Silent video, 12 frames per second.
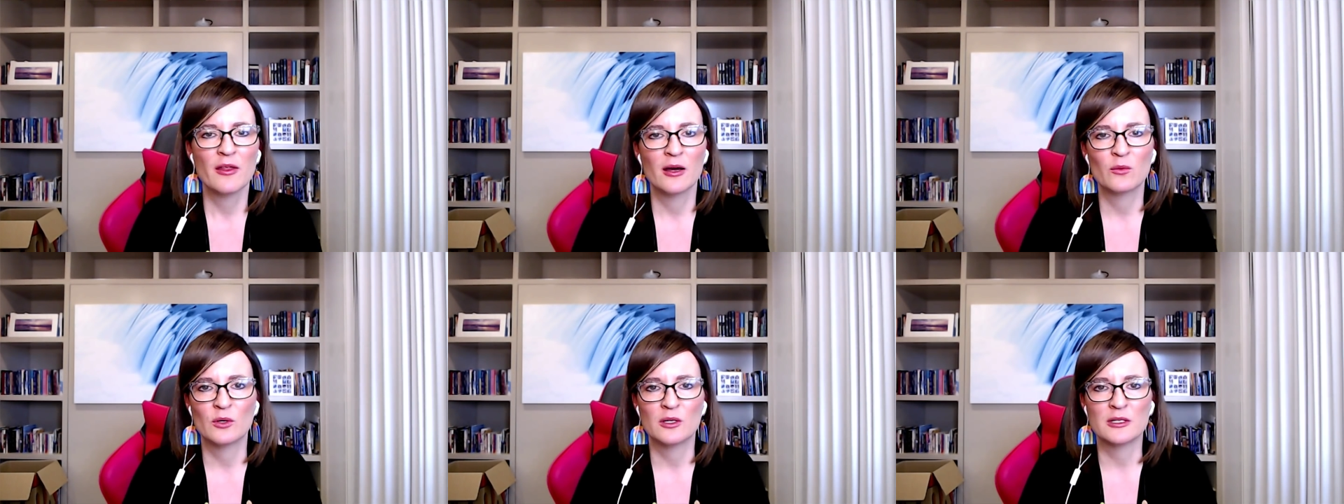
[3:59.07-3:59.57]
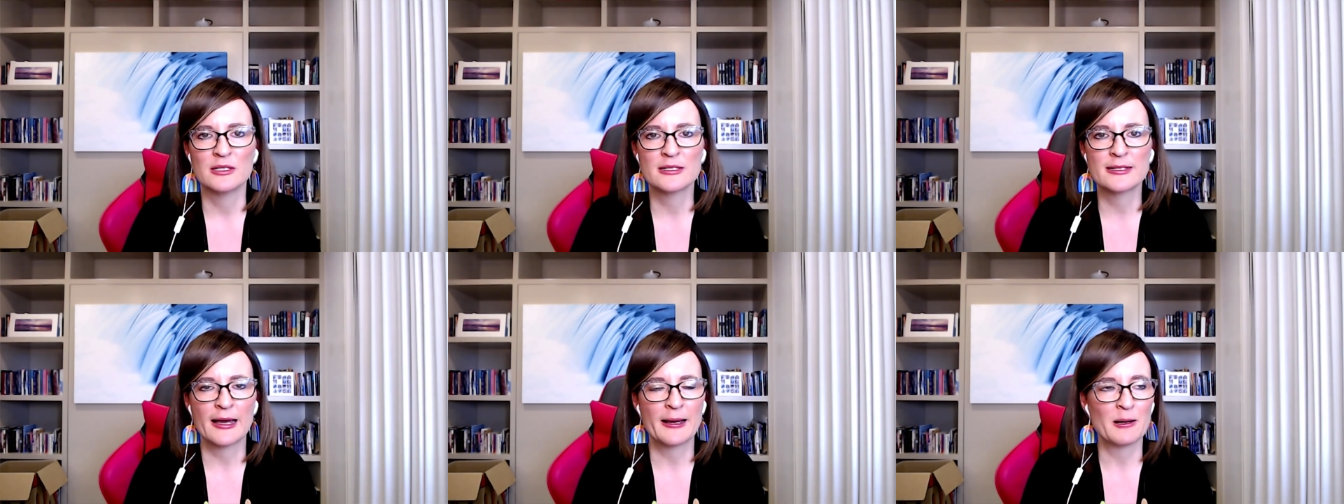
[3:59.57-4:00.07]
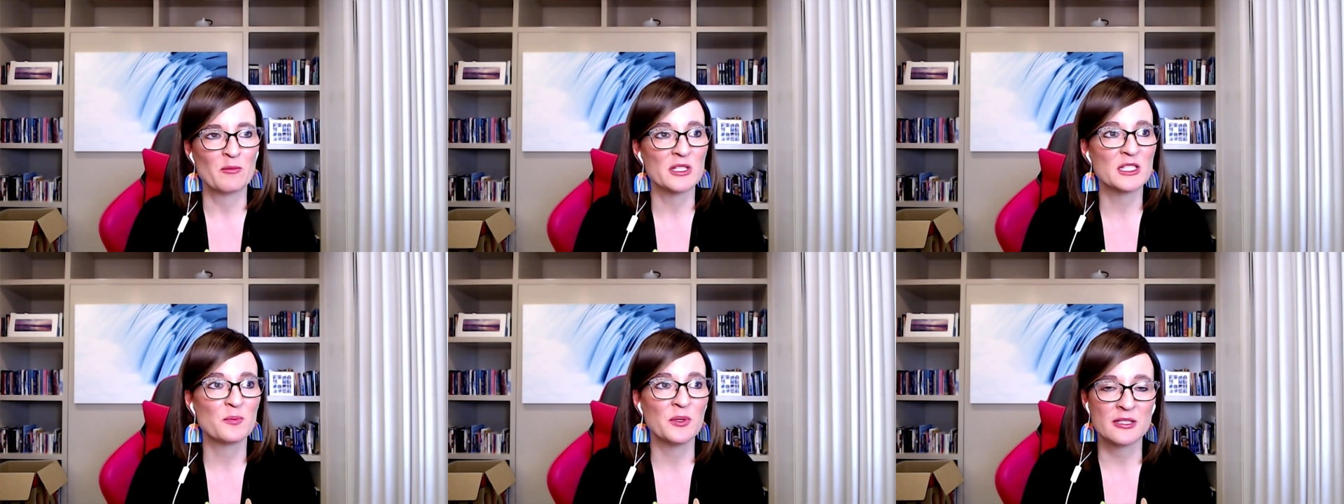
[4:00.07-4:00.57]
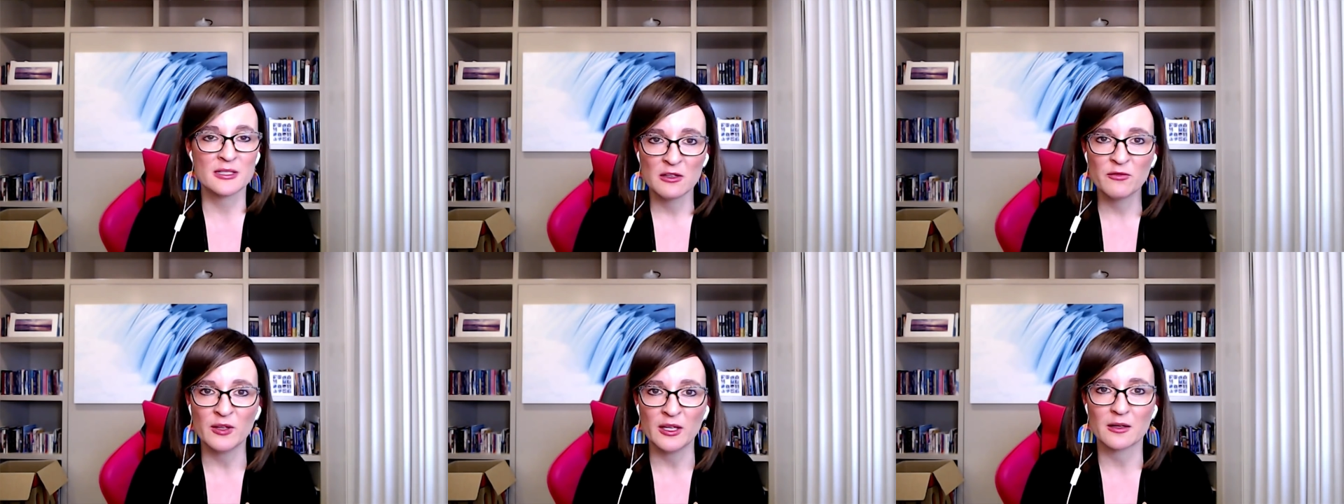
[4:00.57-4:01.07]
that was um,
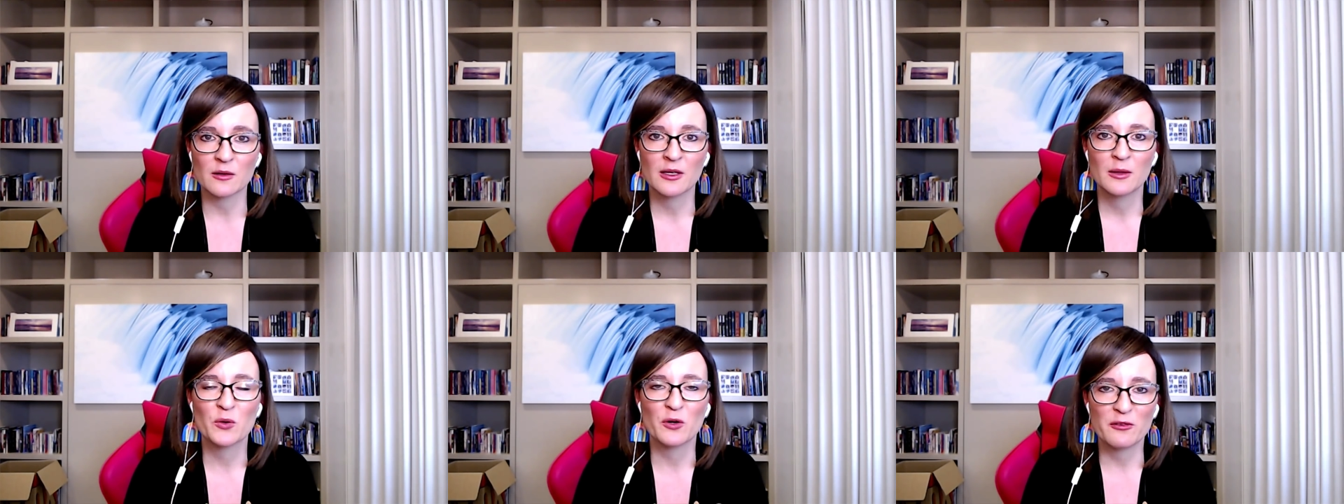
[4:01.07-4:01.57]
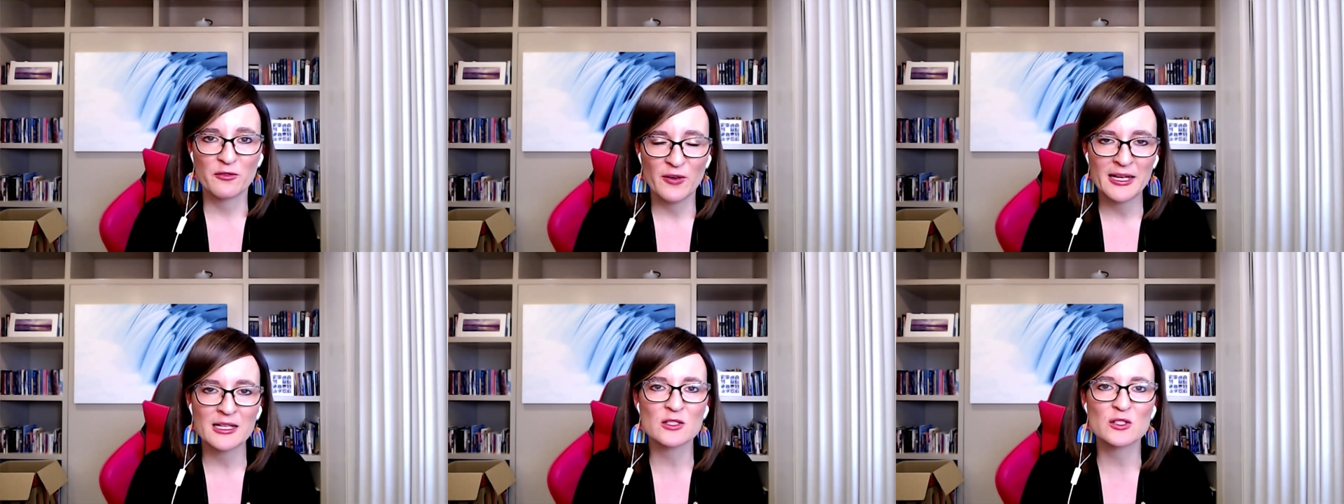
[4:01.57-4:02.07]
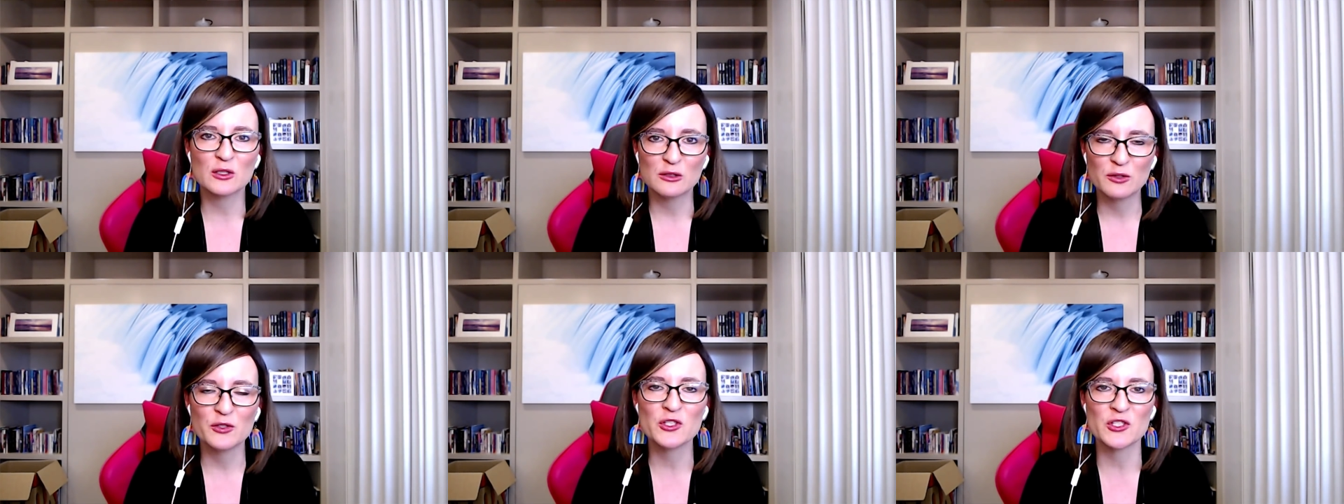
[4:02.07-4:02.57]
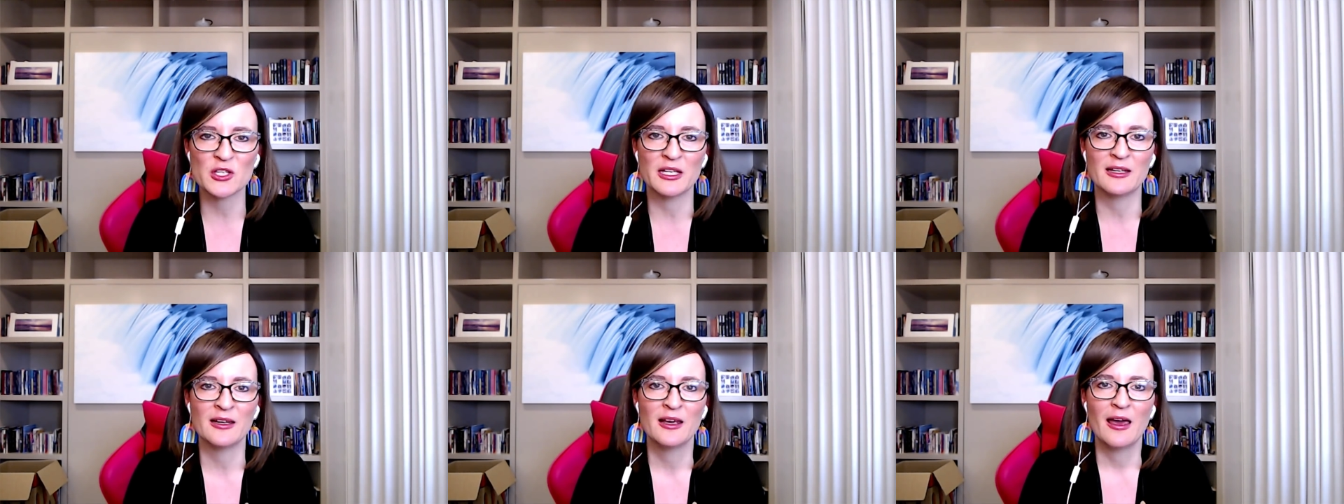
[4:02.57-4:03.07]
specific prophetic
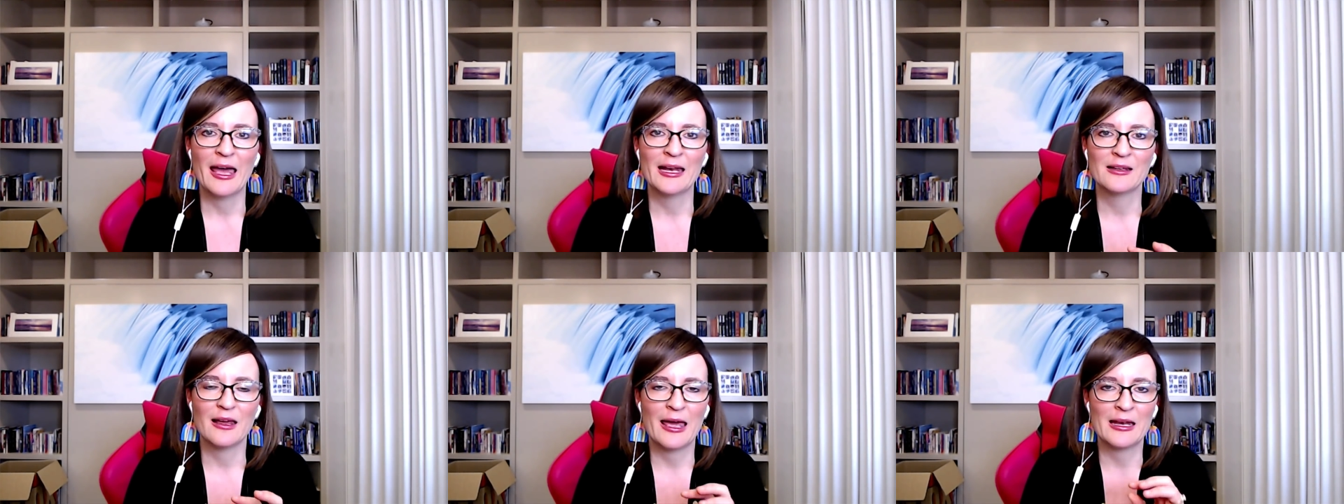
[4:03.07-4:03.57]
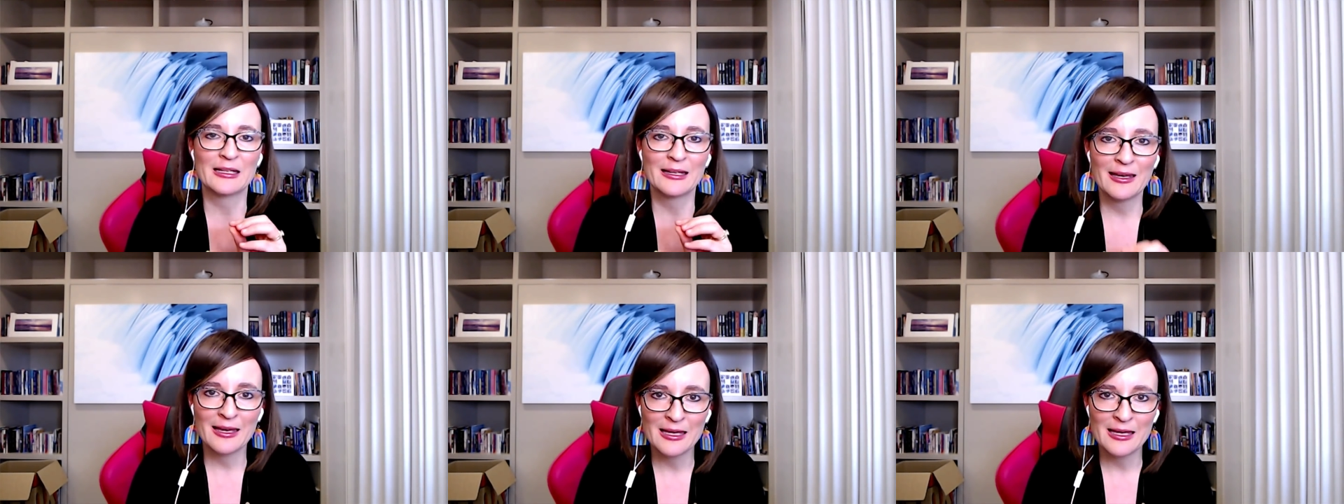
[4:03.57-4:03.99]
solution and, and